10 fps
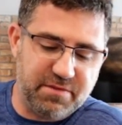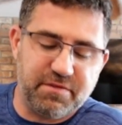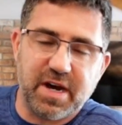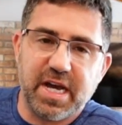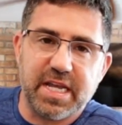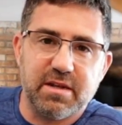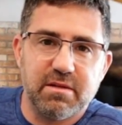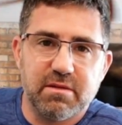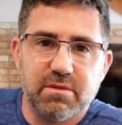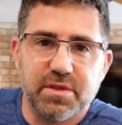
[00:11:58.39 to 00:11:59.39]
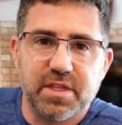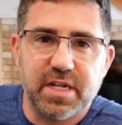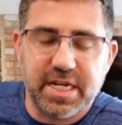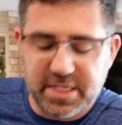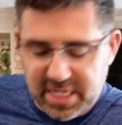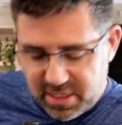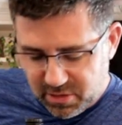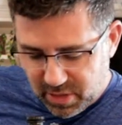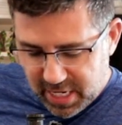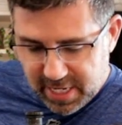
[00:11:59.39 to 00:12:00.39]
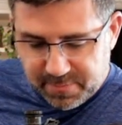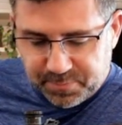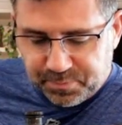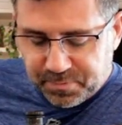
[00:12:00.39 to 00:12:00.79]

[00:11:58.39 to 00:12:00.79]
fine with the 19 grain